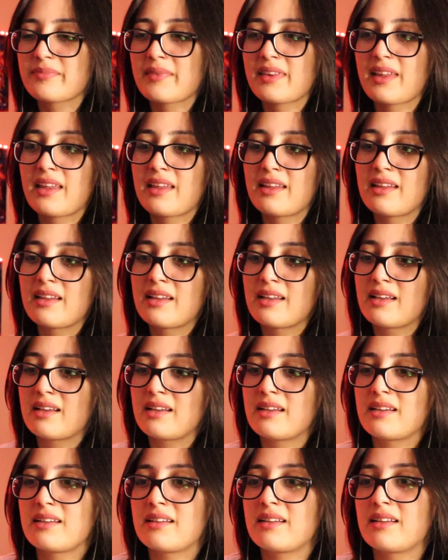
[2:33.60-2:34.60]

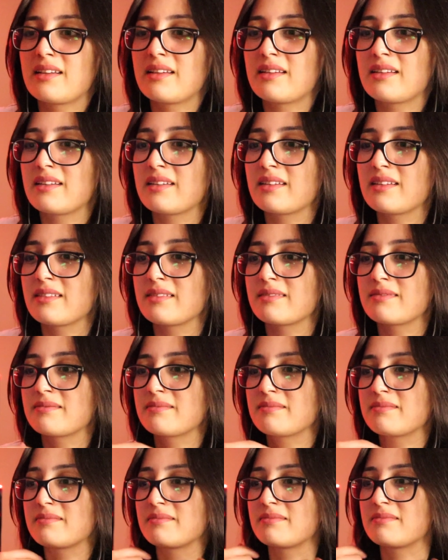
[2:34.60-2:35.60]

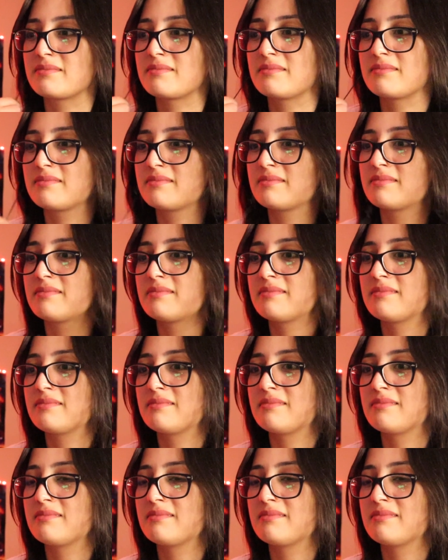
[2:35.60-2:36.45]
[no speech]